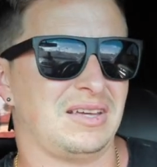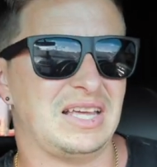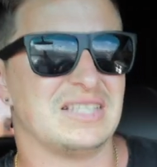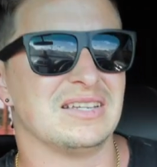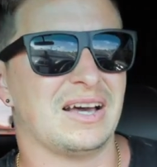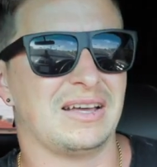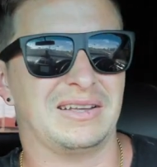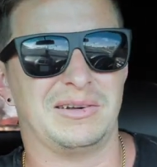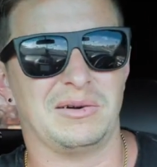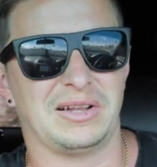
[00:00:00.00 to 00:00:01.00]
it's not
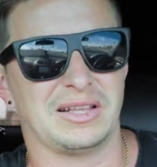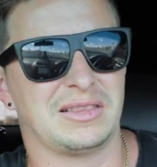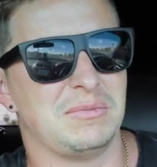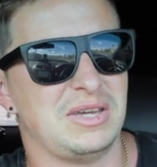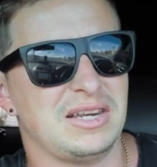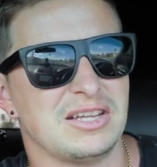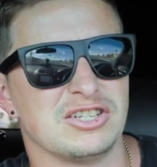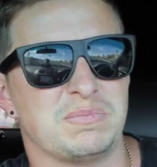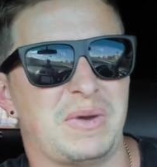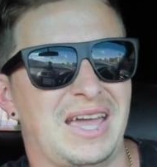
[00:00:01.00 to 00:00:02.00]
like the media
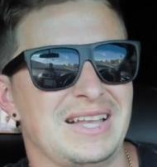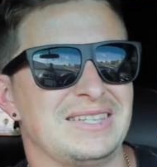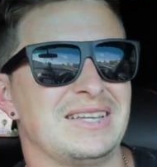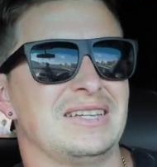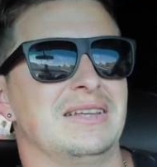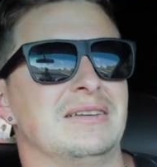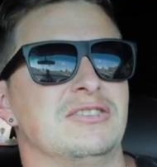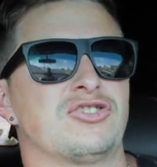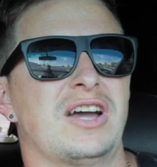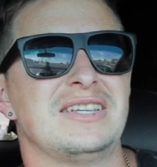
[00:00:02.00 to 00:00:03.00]
just paints it
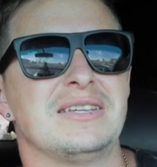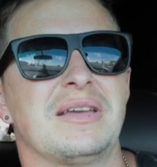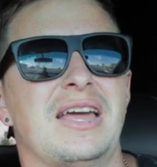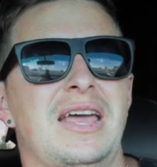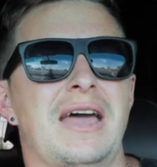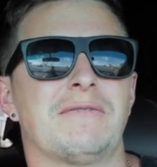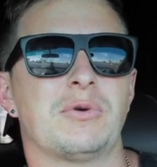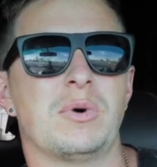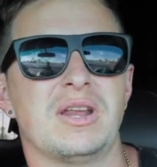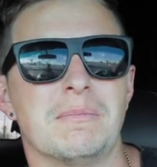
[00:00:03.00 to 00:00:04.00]
and tries to get
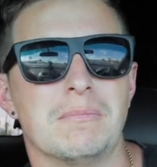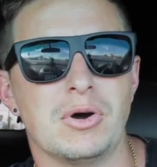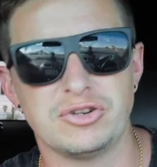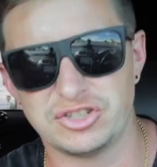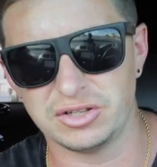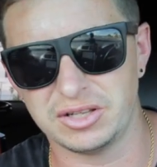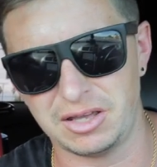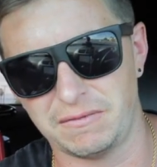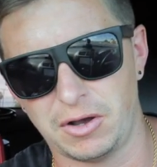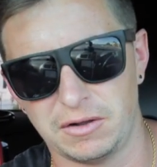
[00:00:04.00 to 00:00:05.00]
everyone emotionally
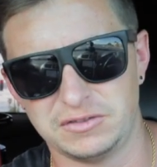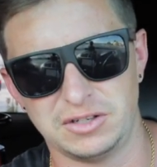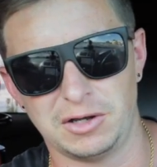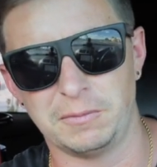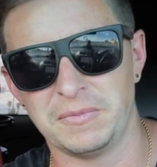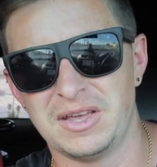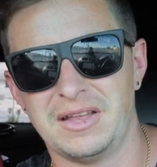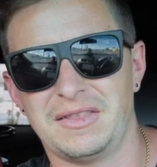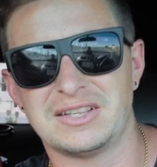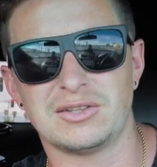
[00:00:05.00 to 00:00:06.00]
involved, you know?
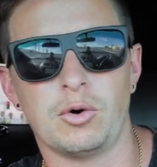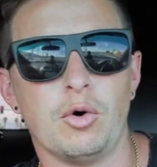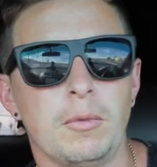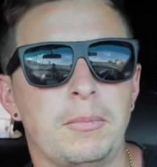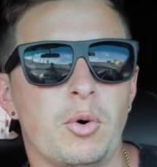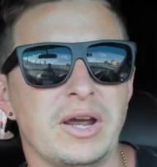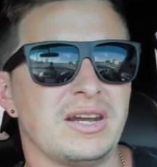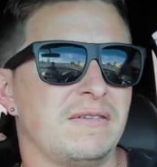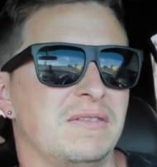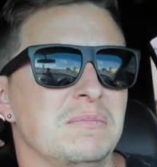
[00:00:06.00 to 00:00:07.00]
That's the whole
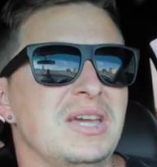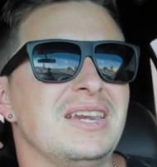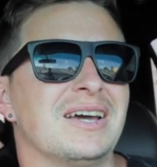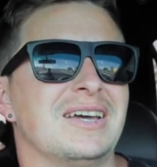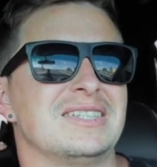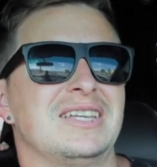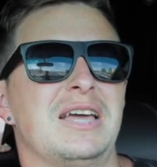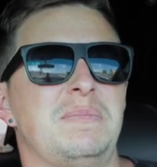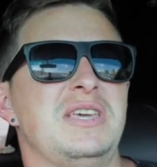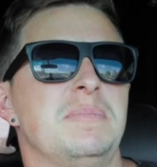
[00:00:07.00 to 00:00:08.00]
point of the media, is to
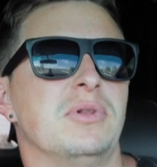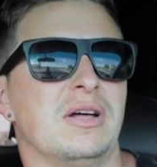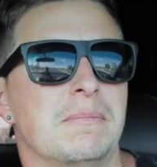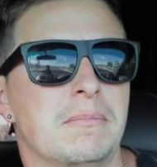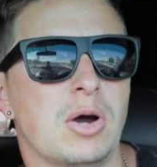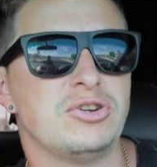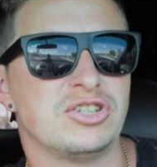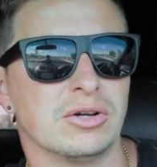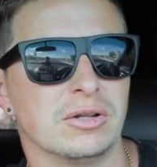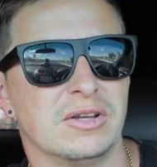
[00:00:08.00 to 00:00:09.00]
get people
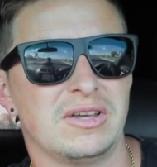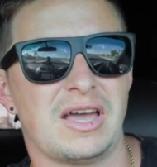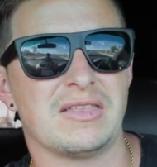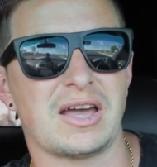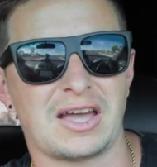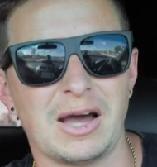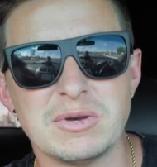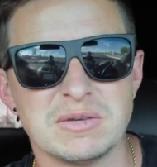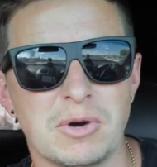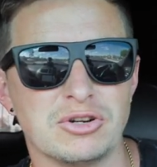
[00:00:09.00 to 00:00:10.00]
emotional. And like, I
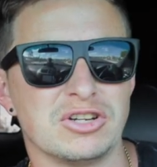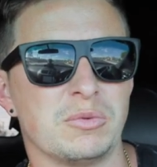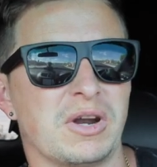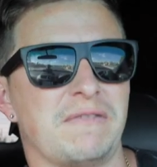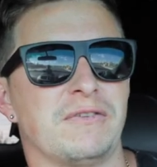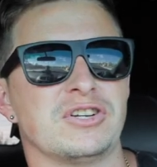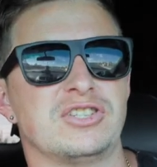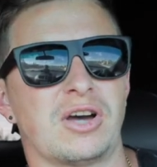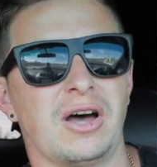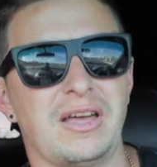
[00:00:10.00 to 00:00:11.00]
was emotional when I first
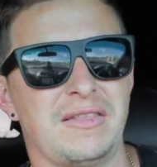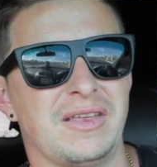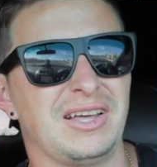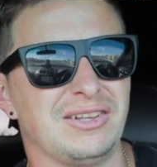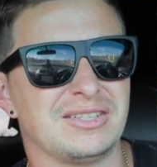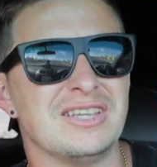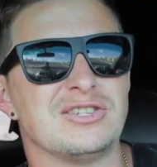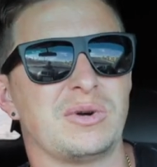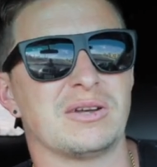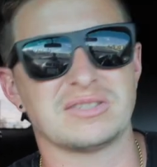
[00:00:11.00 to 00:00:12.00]
saw it, and then I looked
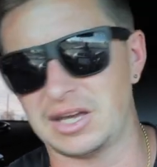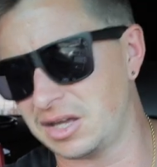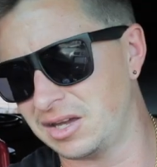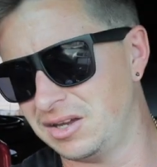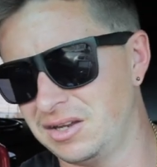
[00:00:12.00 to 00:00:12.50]
into it and I was like,